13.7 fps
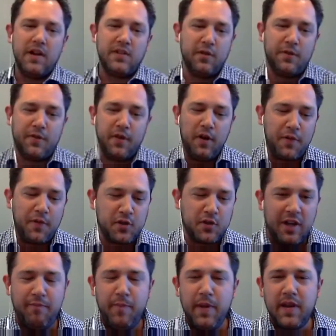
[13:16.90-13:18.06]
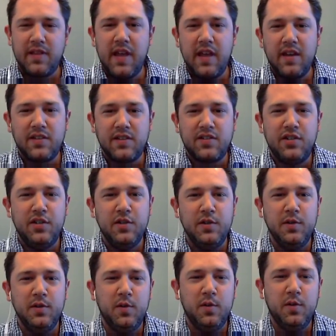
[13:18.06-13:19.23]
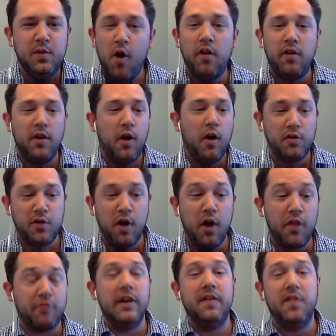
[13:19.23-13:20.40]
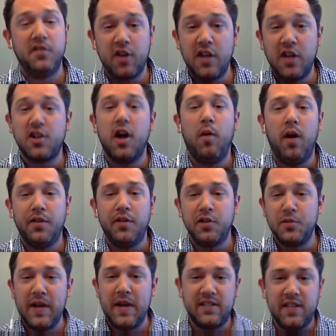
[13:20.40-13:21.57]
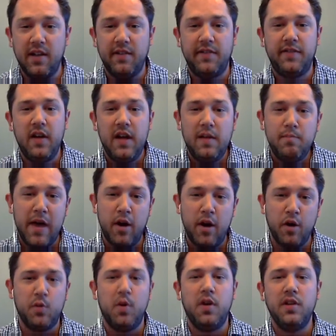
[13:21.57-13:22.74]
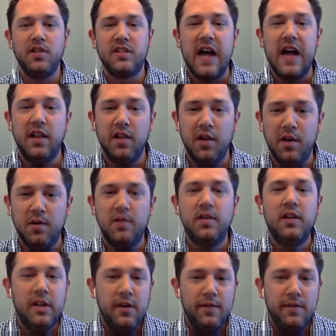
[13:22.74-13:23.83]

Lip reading: So, first off, big thanks to all three of us as co-authors, myself, Matt Oswald, and Scott Lowe,